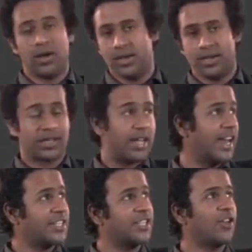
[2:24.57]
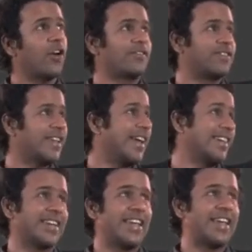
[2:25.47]
collection of
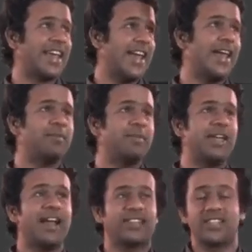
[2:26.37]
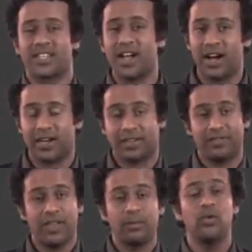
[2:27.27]
things like A, B and this cart, if
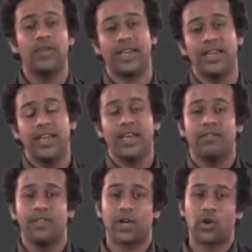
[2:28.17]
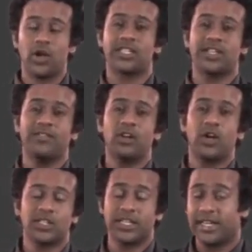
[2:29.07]
they're moving with a constant
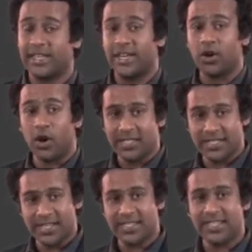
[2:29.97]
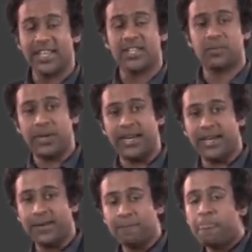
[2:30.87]
velocity, they're not changing their
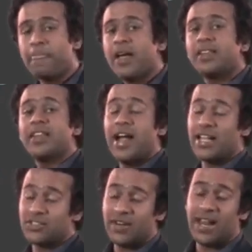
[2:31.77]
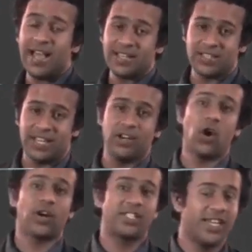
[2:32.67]
speed as well as they're
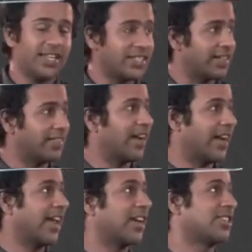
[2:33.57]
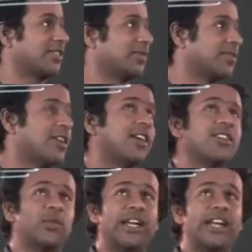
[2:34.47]
not changing their direction.
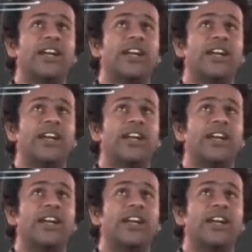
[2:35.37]
So we did